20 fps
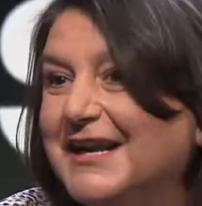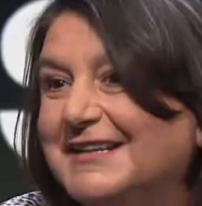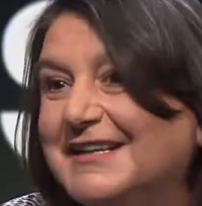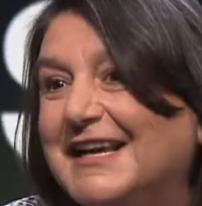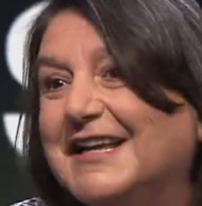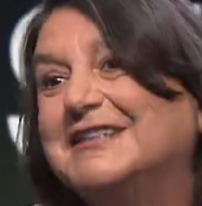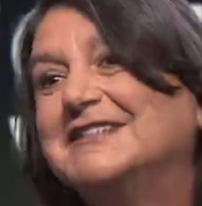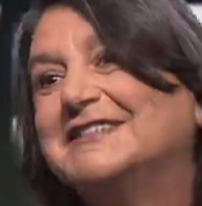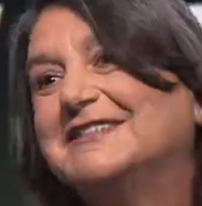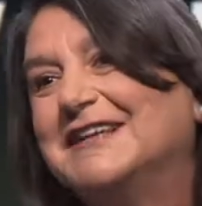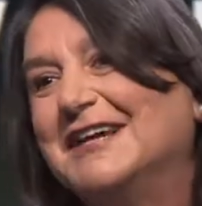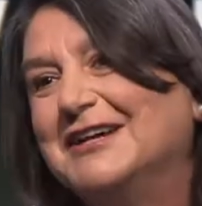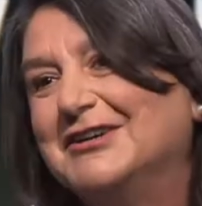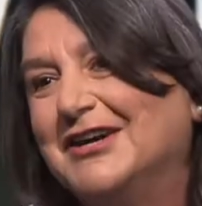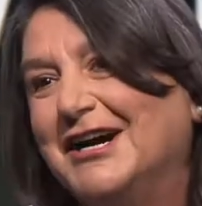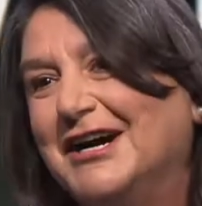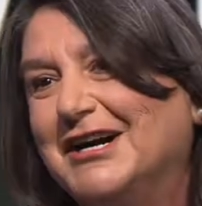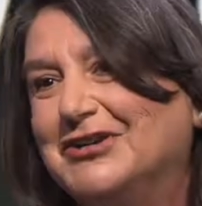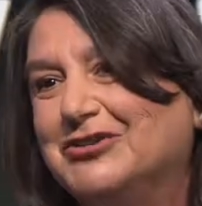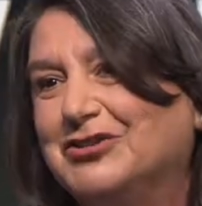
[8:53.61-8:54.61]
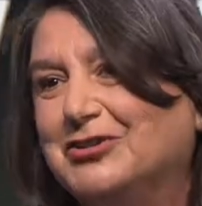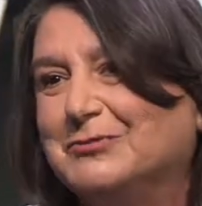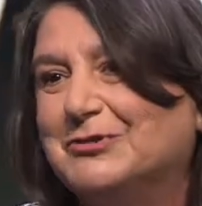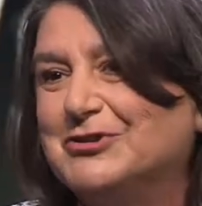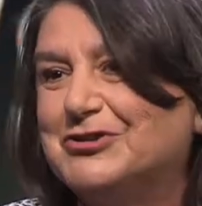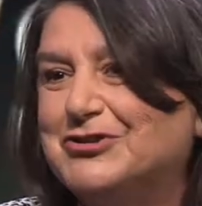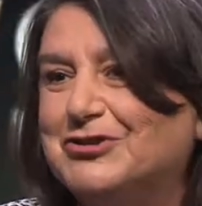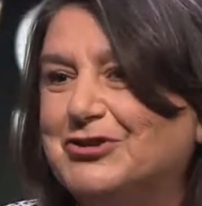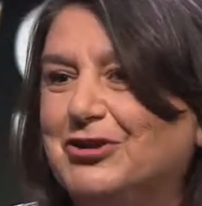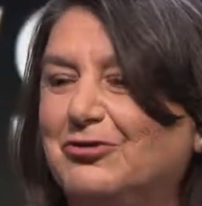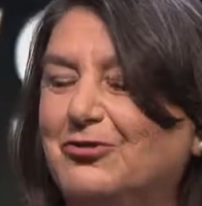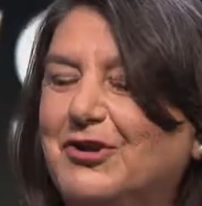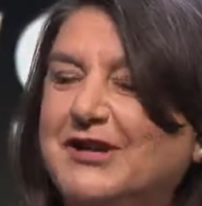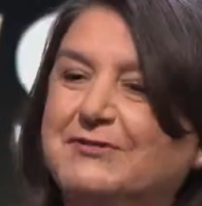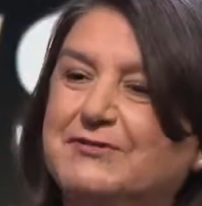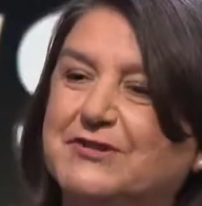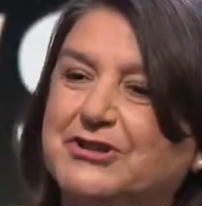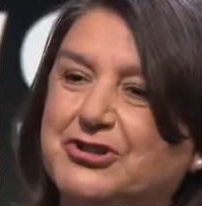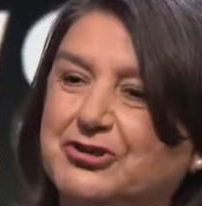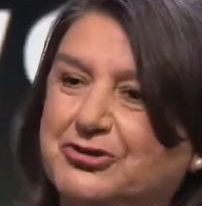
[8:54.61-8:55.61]
That's their argument. Right. So what
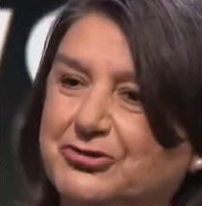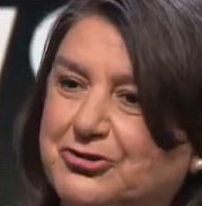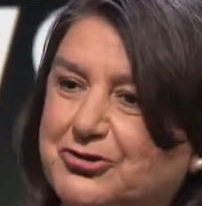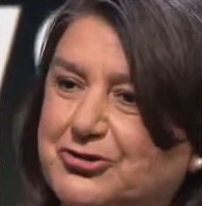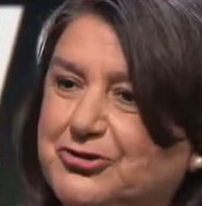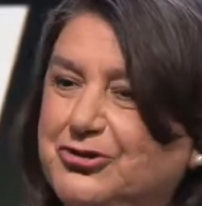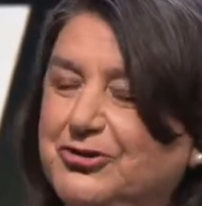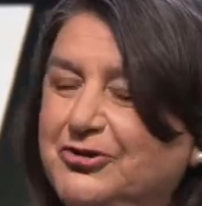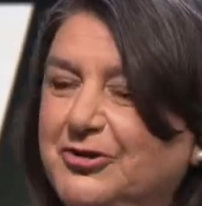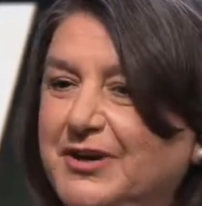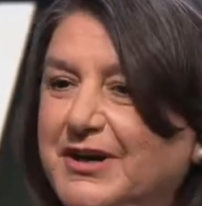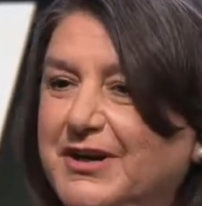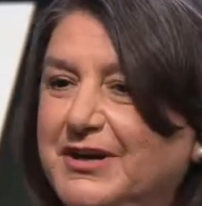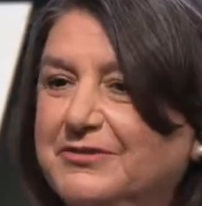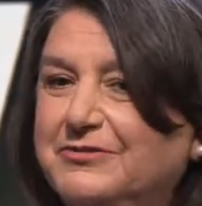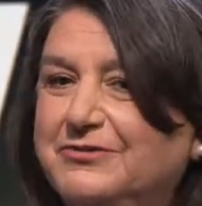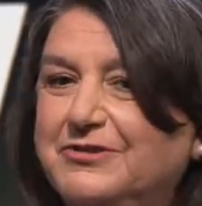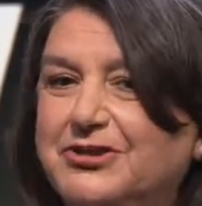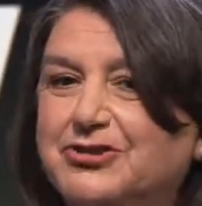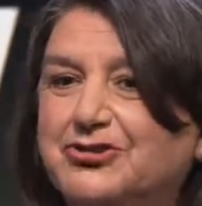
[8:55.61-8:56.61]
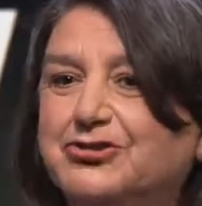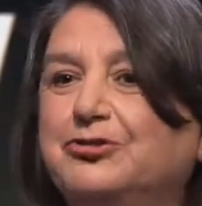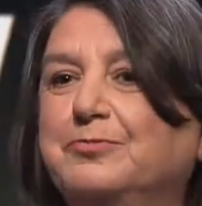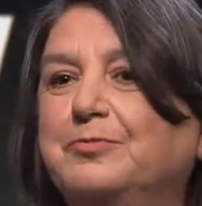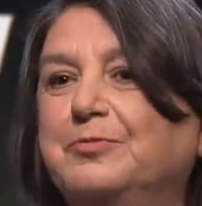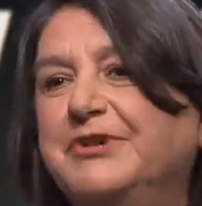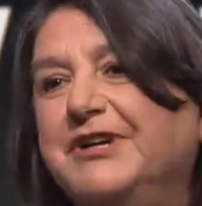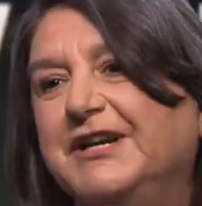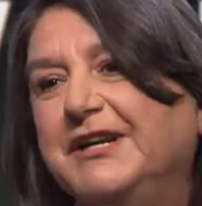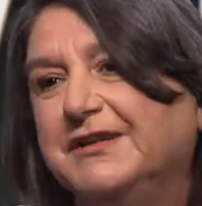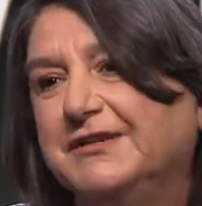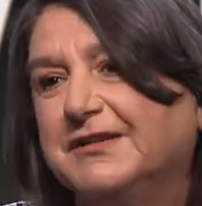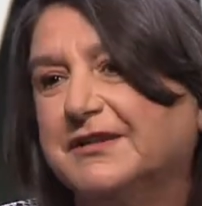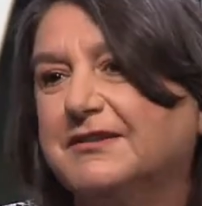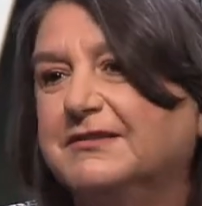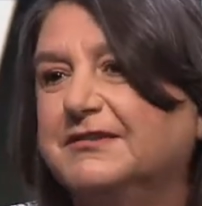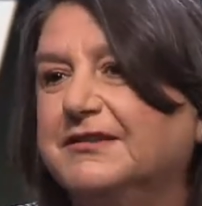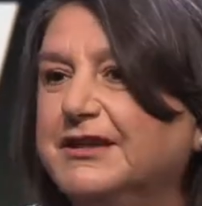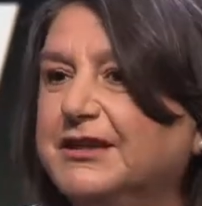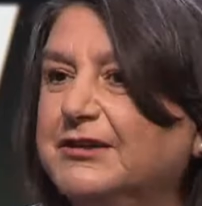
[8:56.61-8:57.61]
we should do, we should bring the
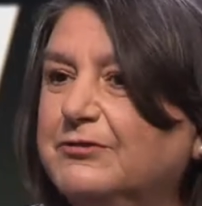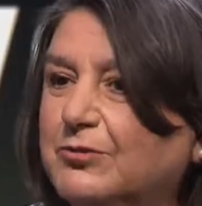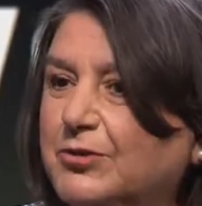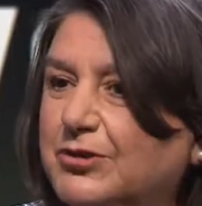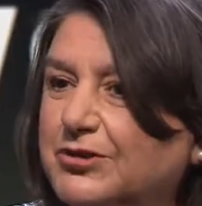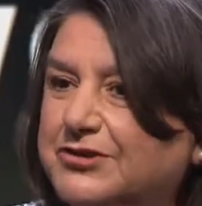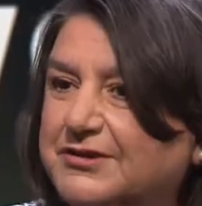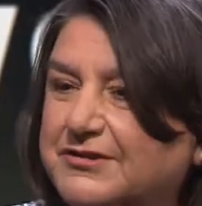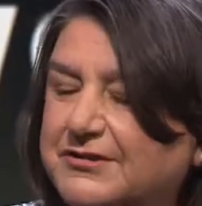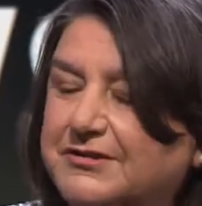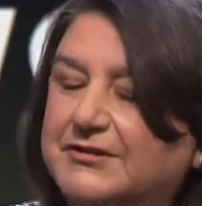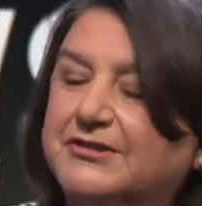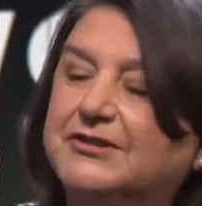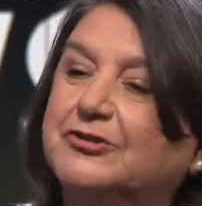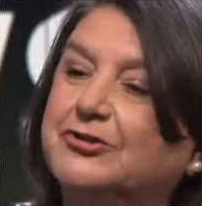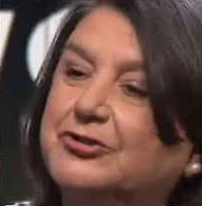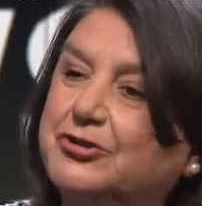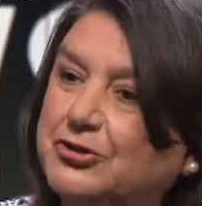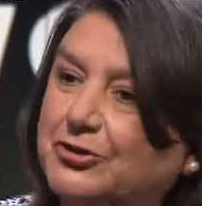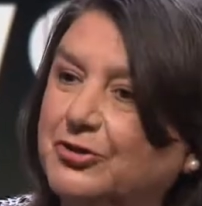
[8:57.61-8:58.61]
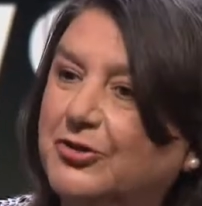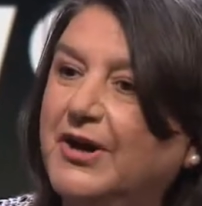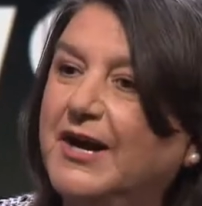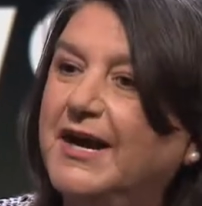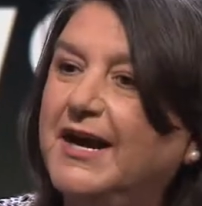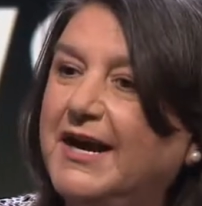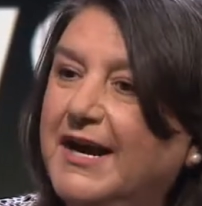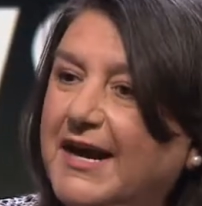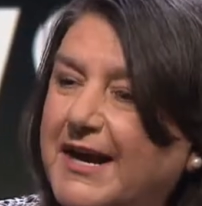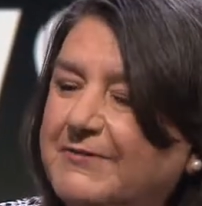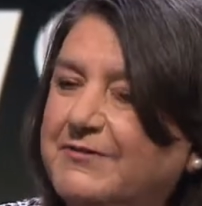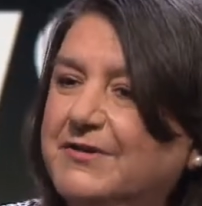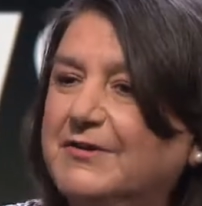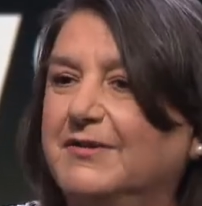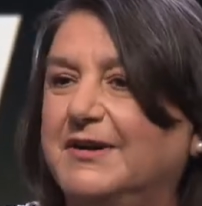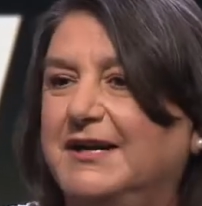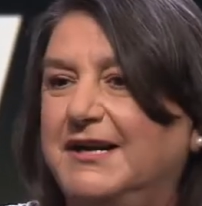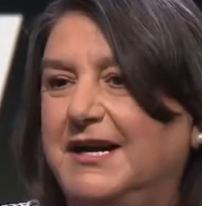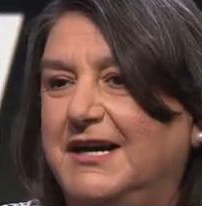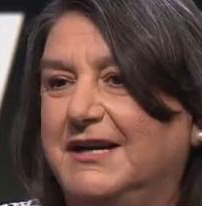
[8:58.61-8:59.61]
clean water to
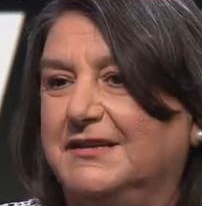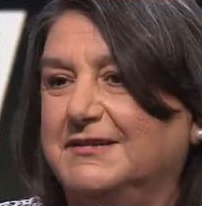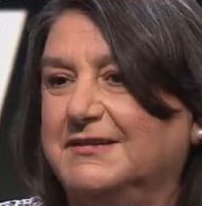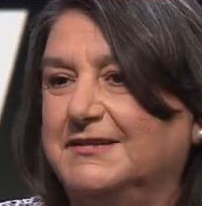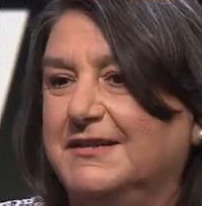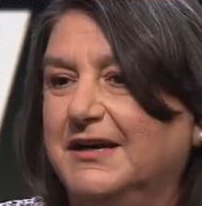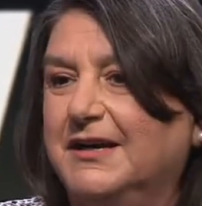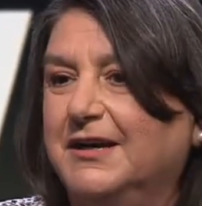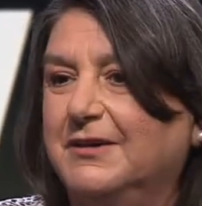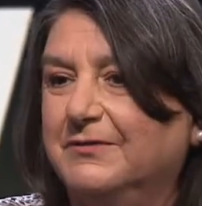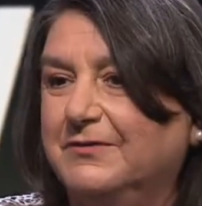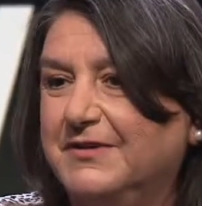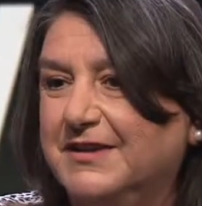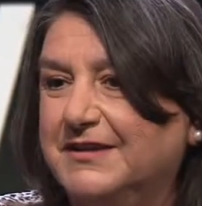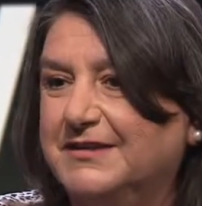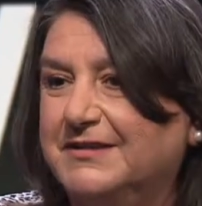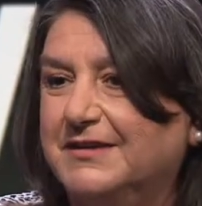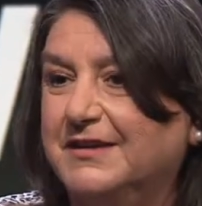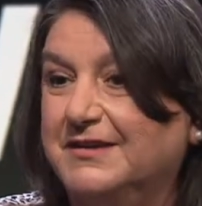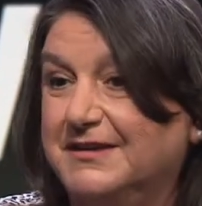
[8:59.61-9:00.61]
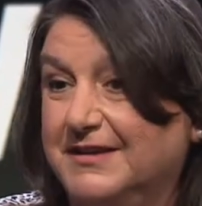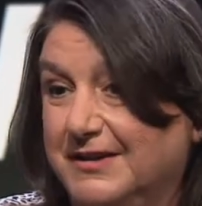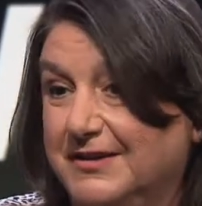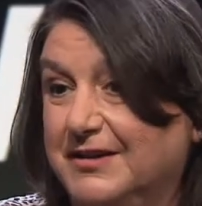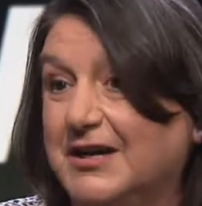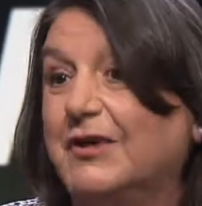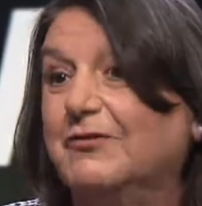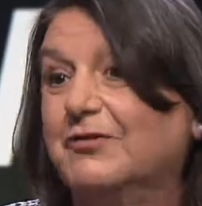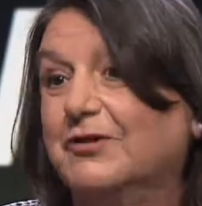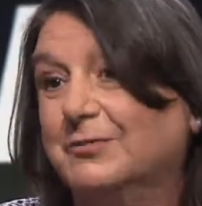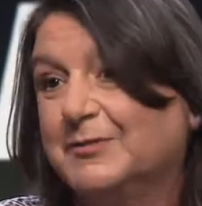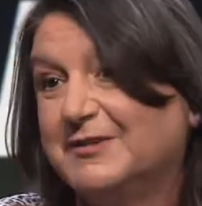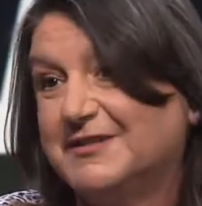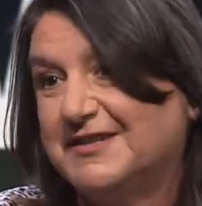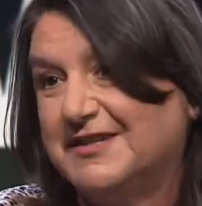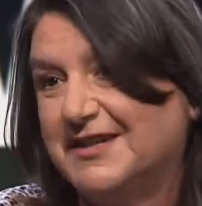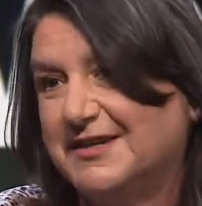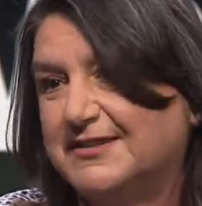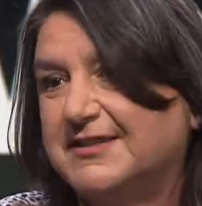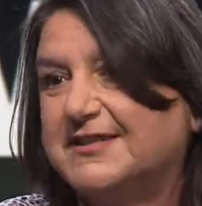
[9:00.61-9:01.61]
everyone else with the governments
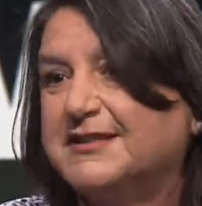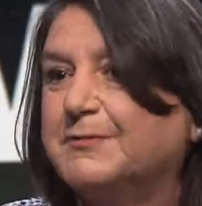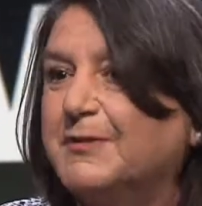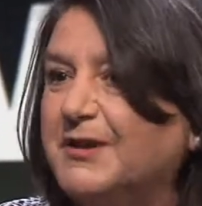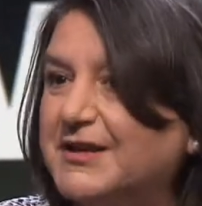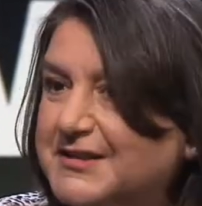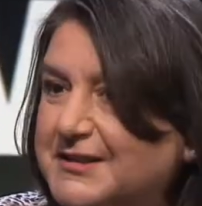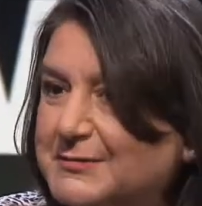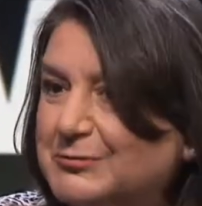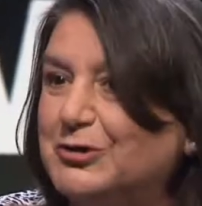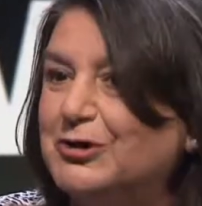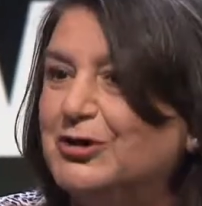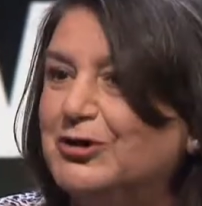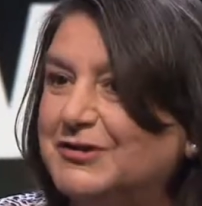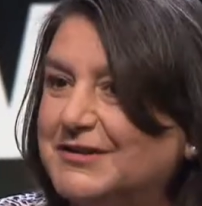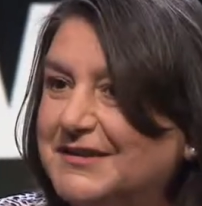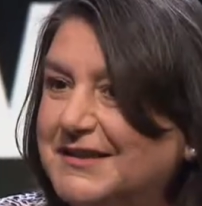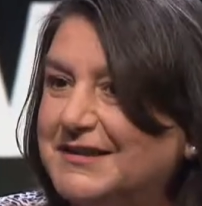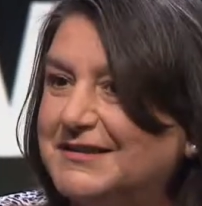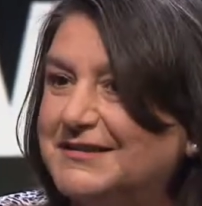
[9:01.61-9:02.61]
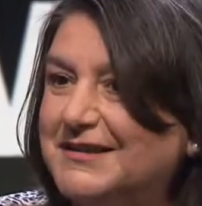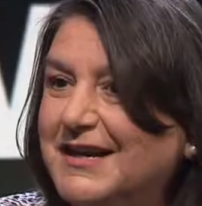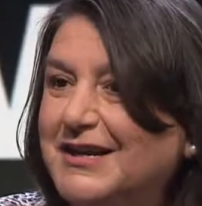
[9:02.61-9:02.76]
are responsible on that.